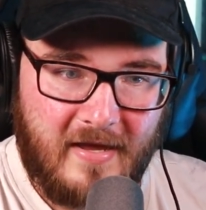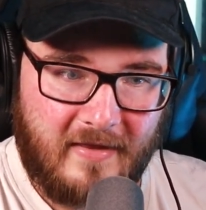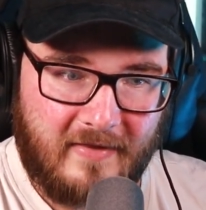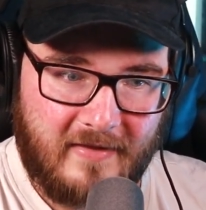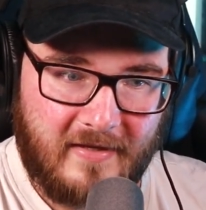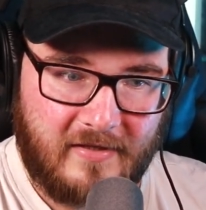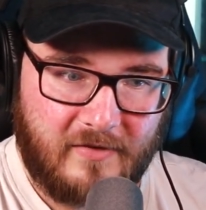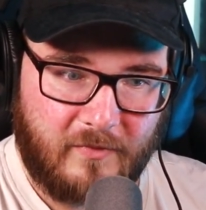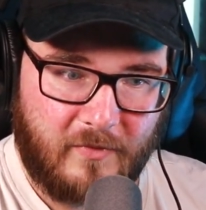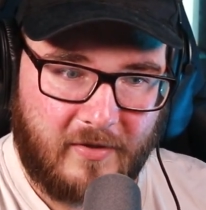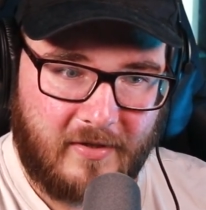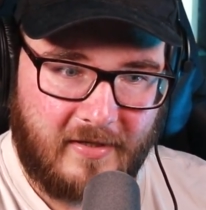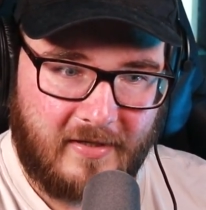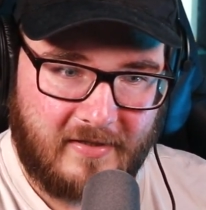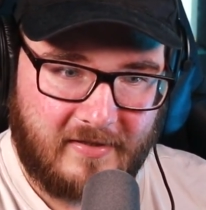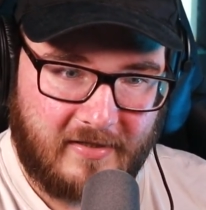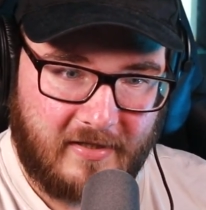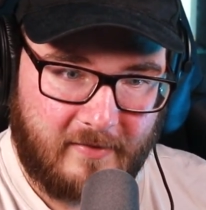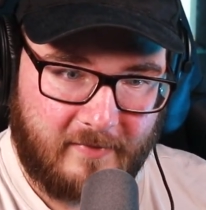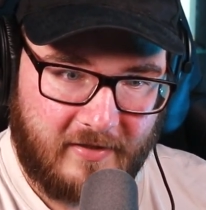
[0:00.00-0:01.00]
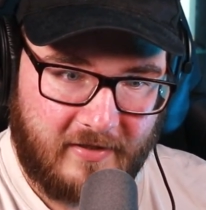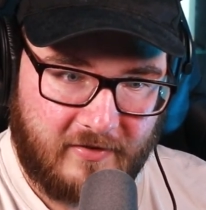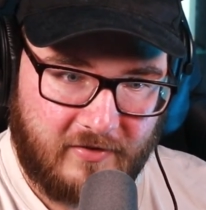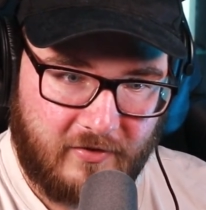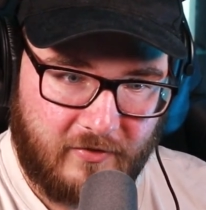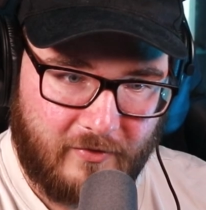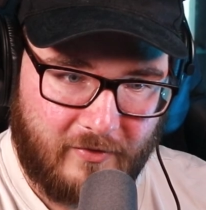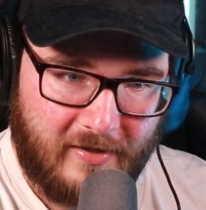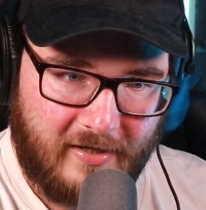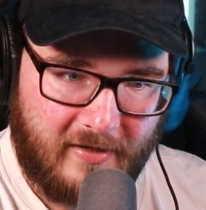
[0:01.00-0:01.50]
This one is going to be
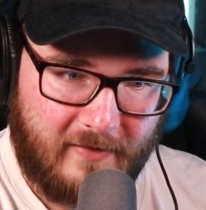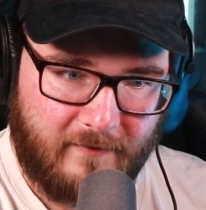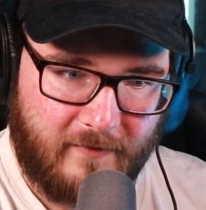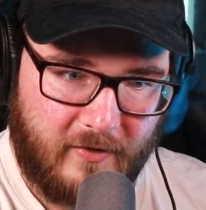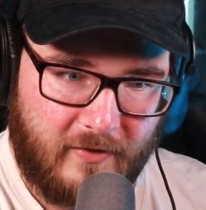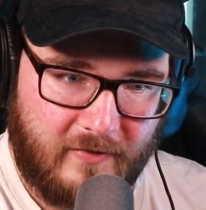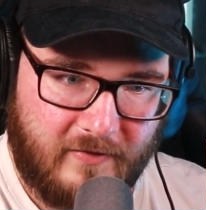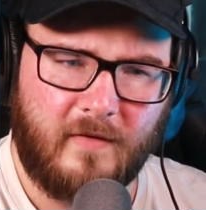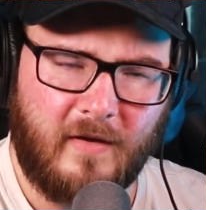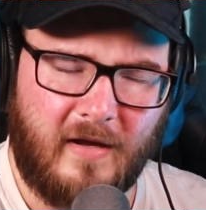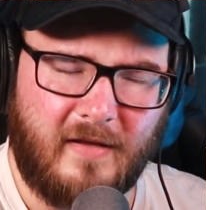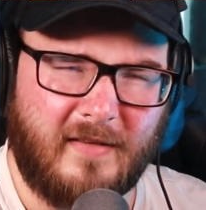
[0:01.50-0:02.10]
to your headphones.